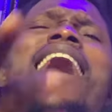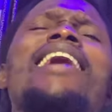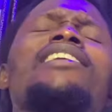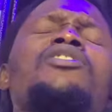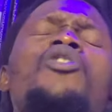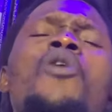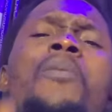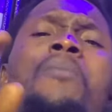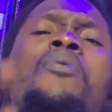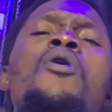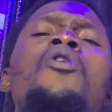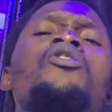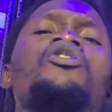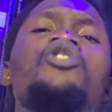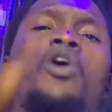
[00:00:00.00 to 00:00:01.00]
act
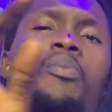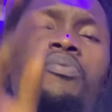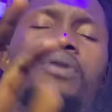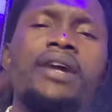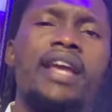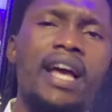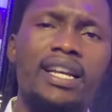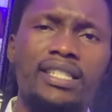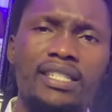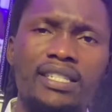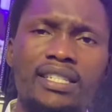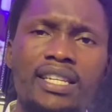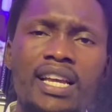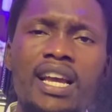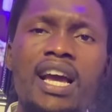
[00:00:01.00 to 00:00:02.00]
upon your
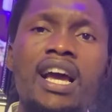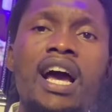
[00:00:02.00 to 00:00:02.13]
prayers